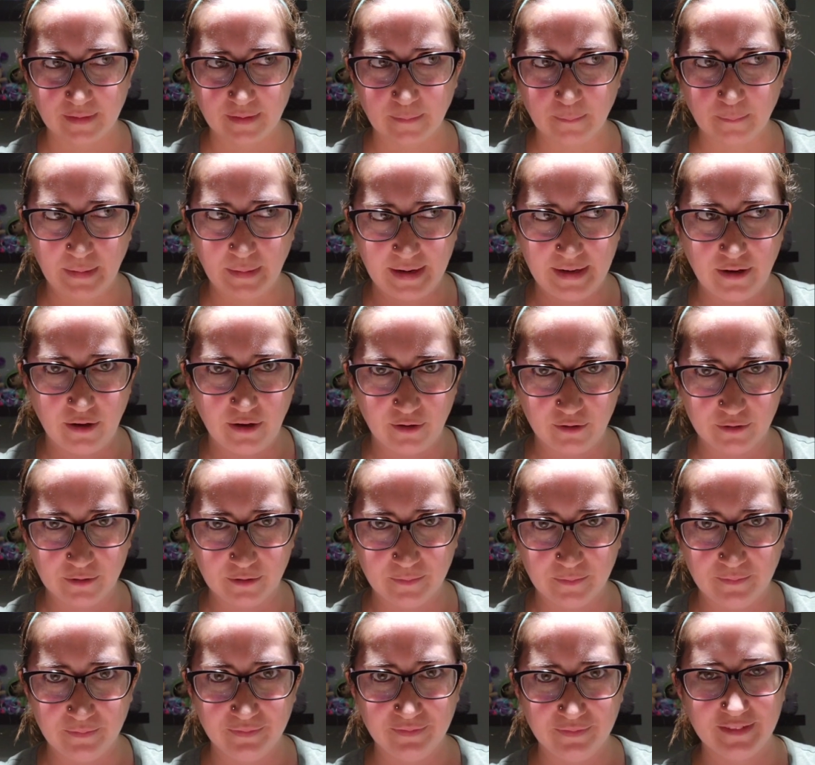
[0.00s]
my dog.
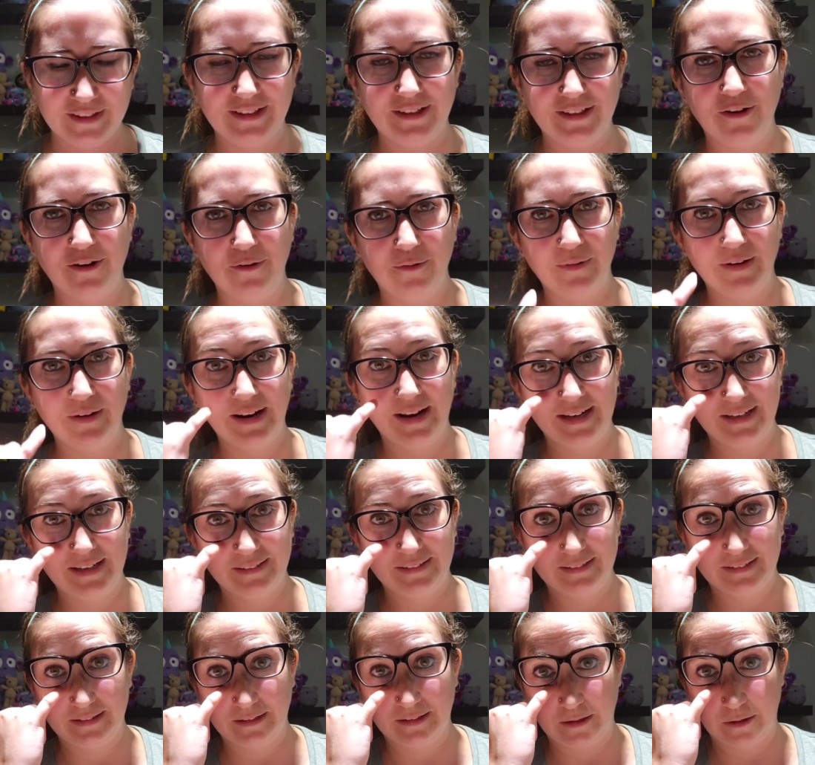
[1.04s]
So when I
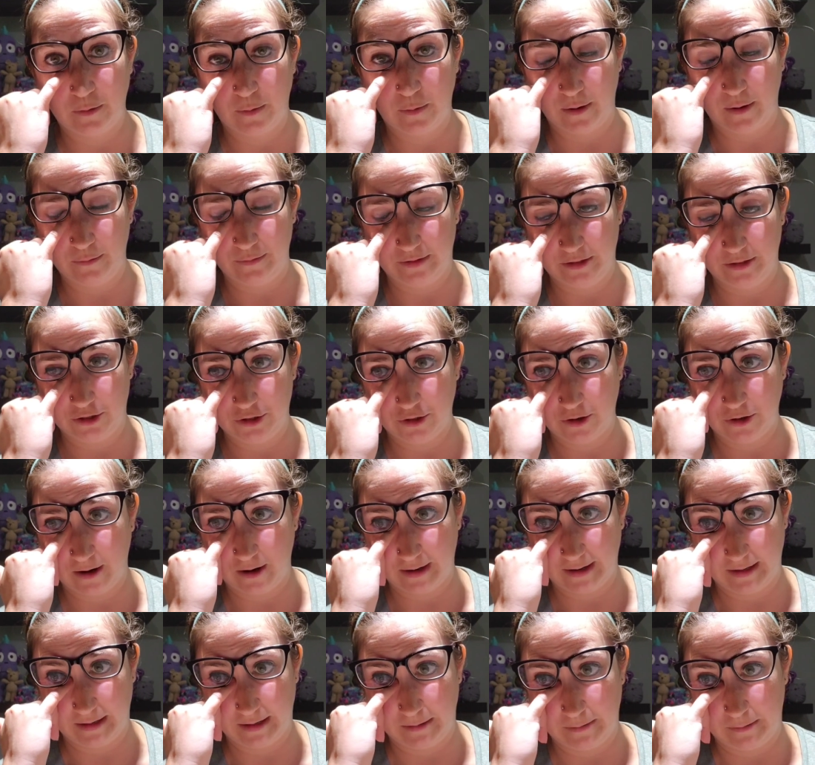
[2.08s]
go out in the
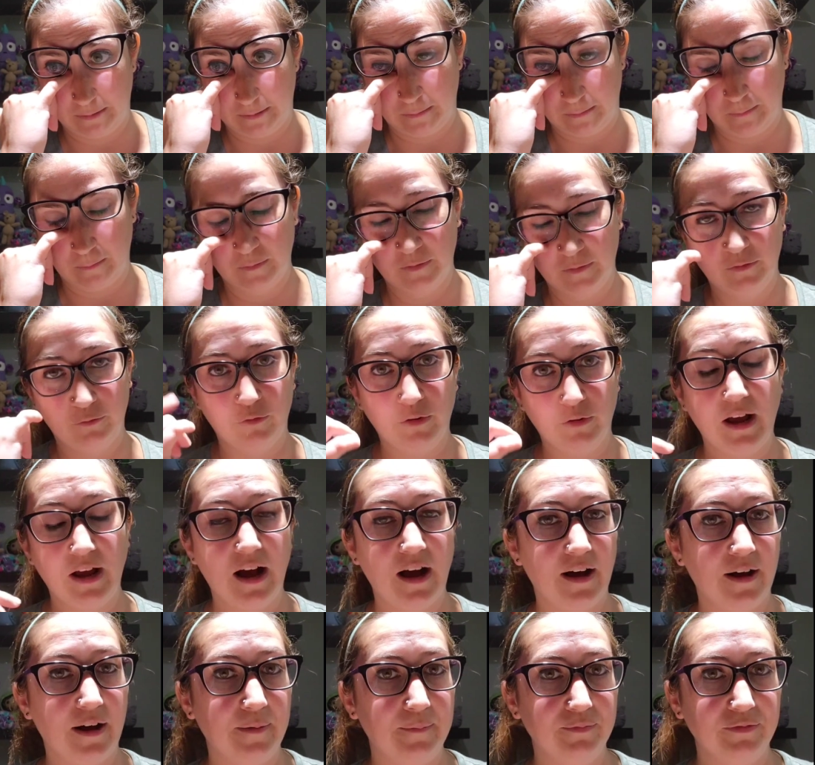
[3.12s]
truck and
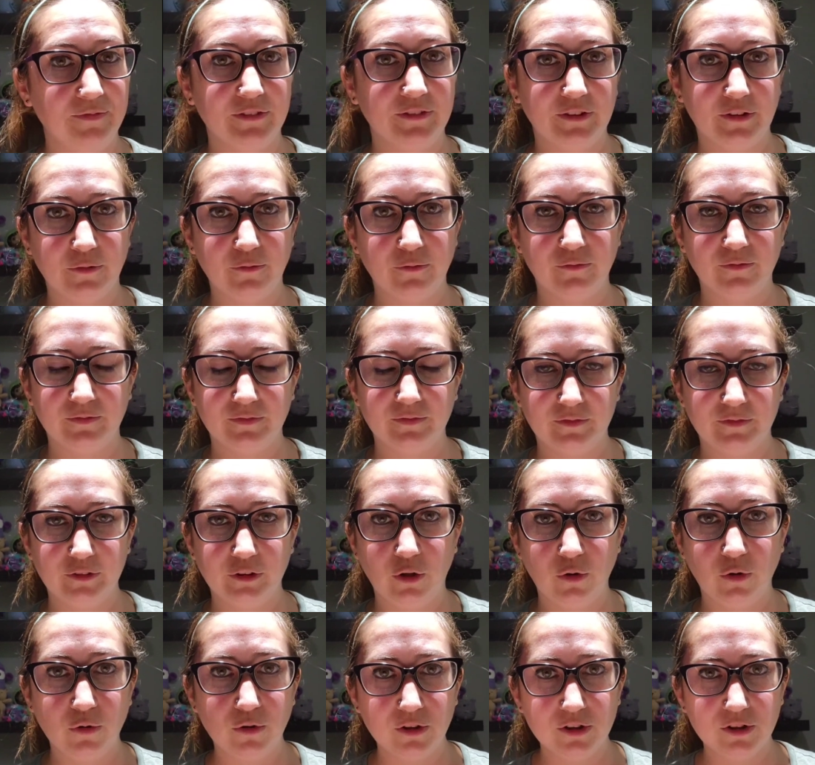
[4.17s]
the
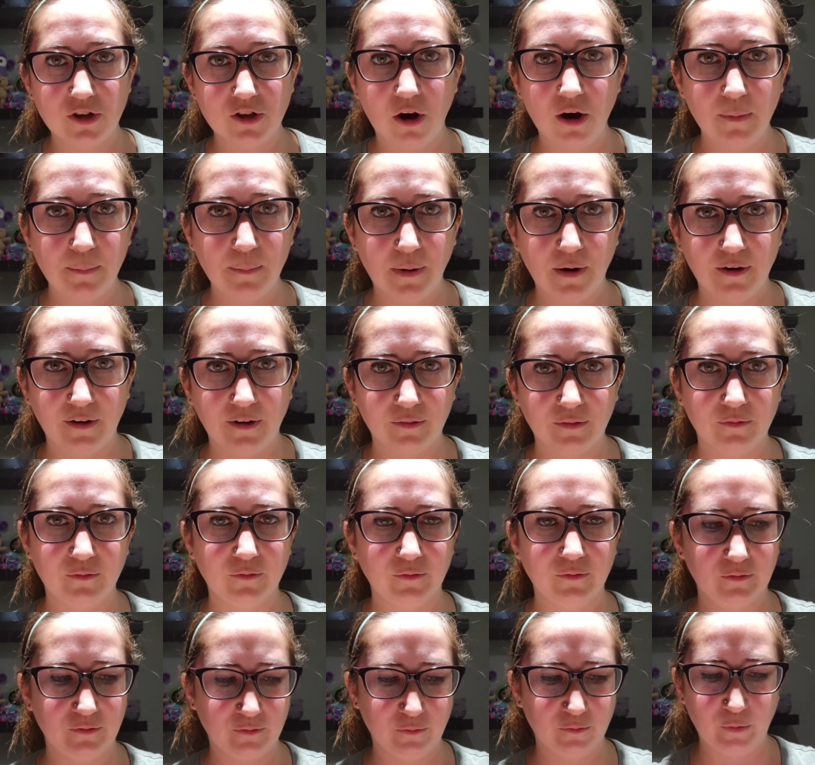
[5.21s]
local dog park,
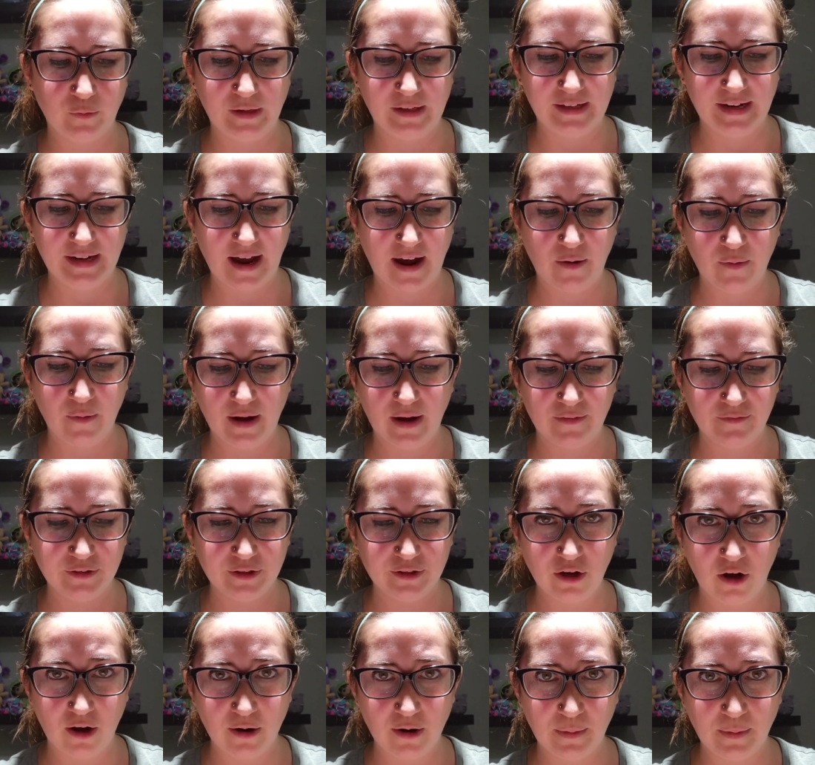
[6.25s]
we now have a
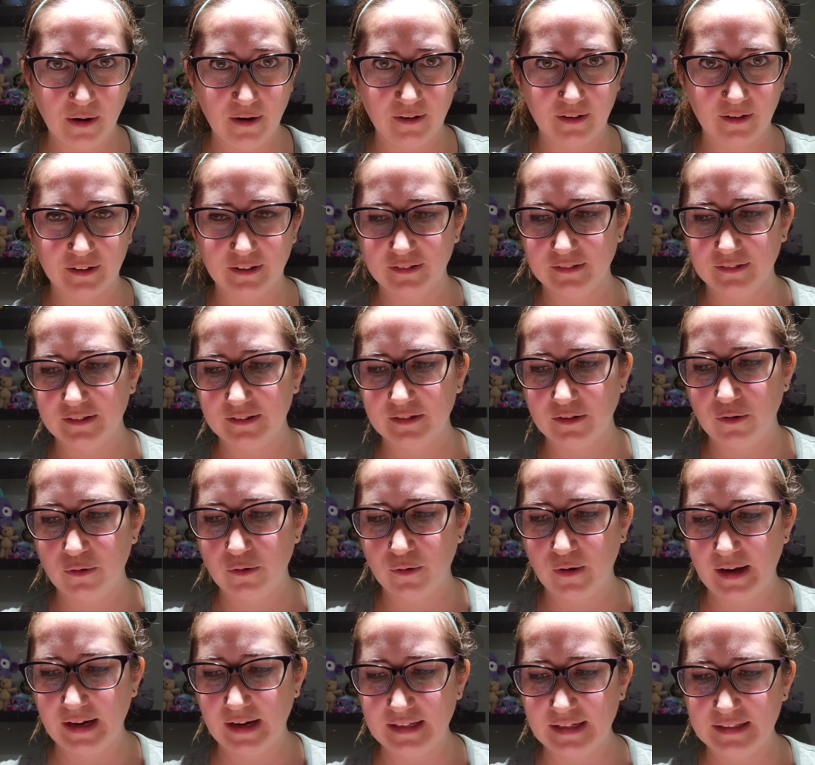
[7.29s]
dog park, so
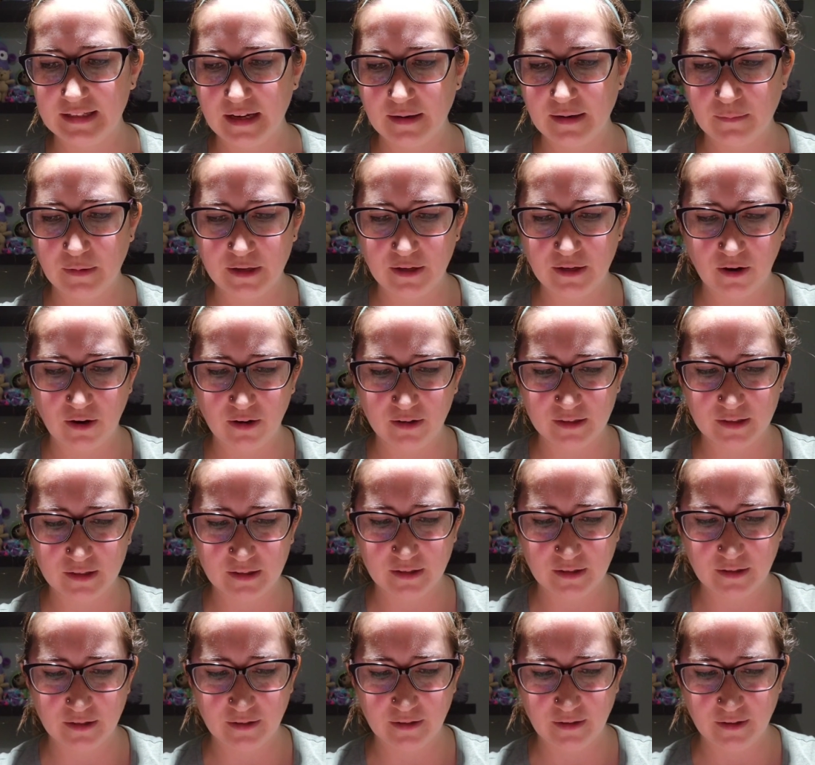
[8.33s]
I can take my dog to
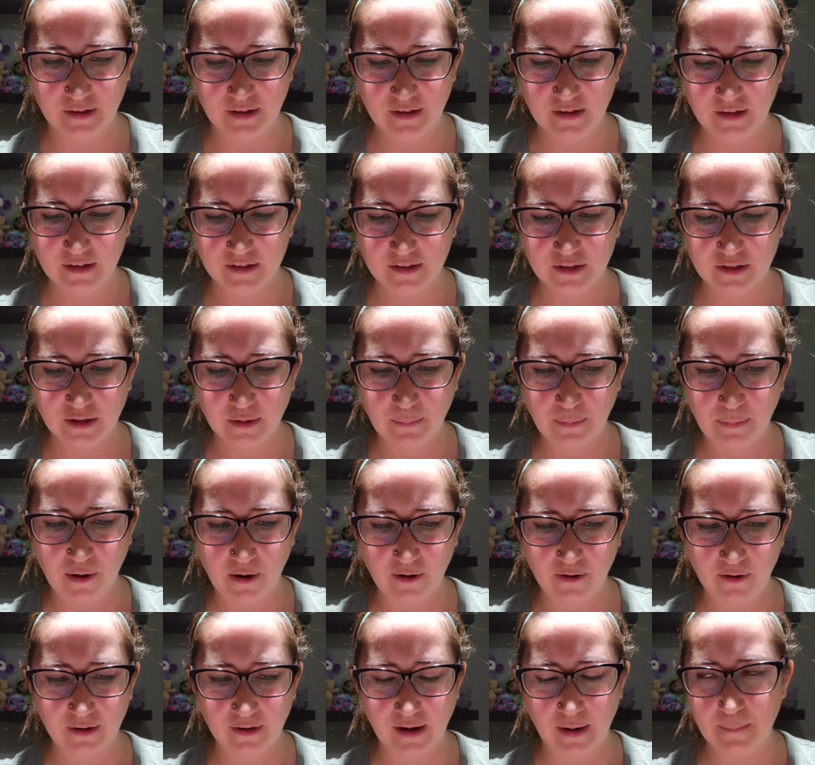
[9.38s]
the
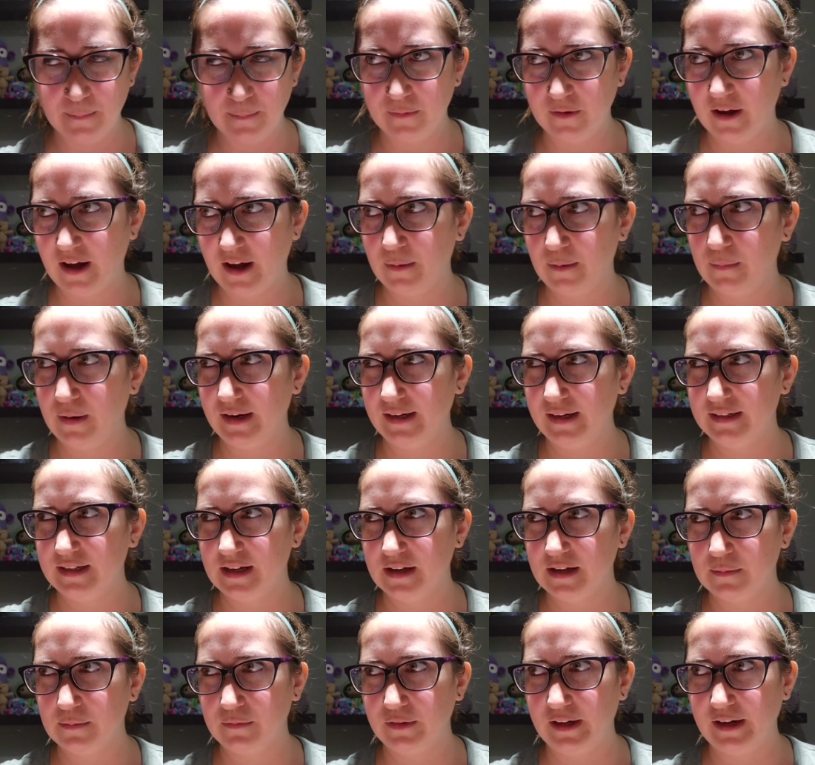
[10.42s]
park. I might take
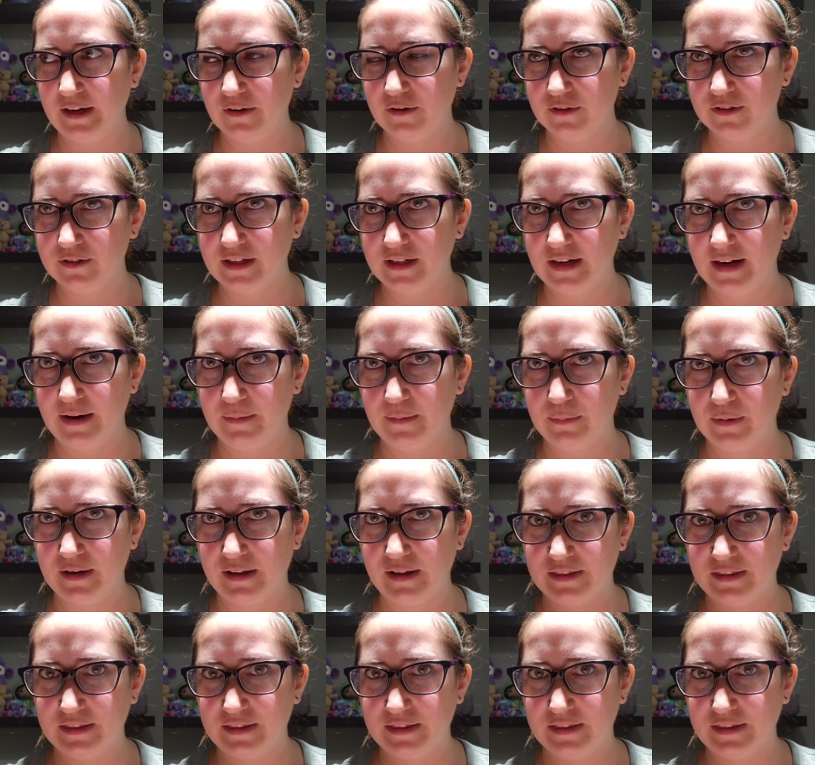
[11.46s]
him later today, but I